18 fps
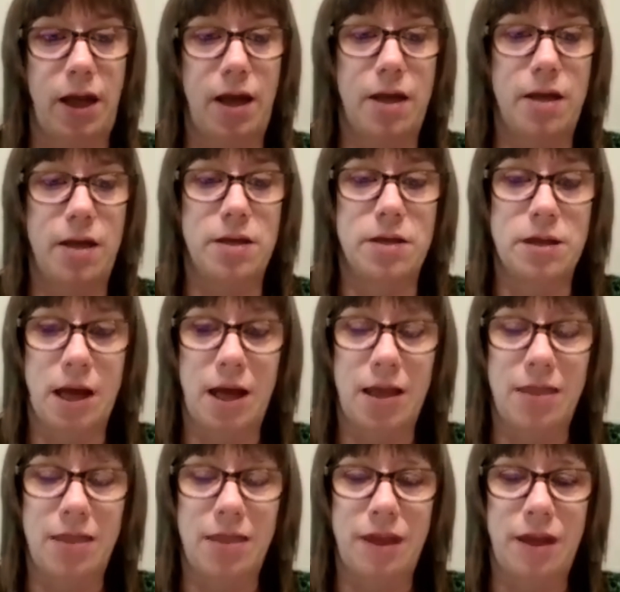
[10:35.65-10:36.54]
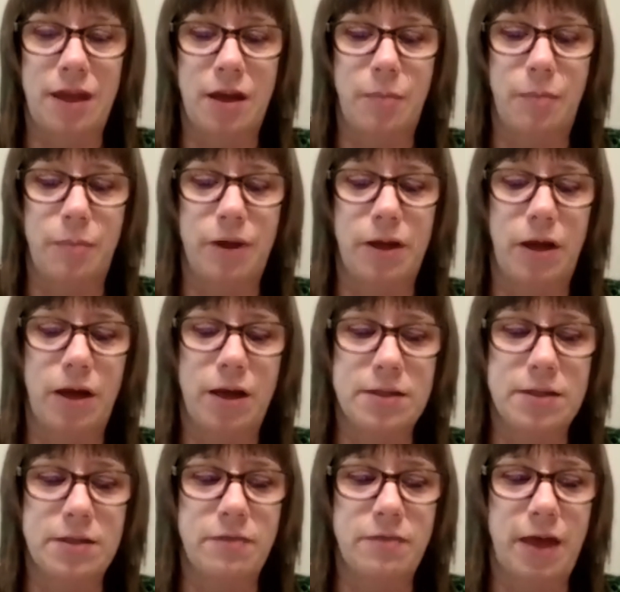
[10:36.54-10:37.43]
And I think
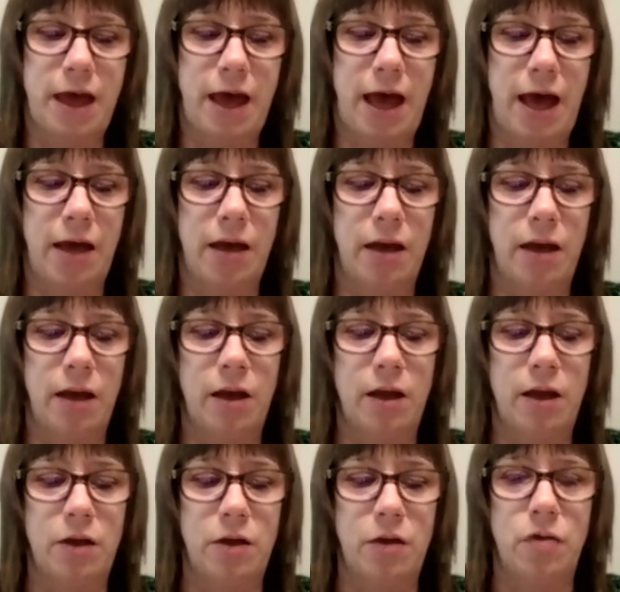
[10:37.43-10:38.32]
because of that,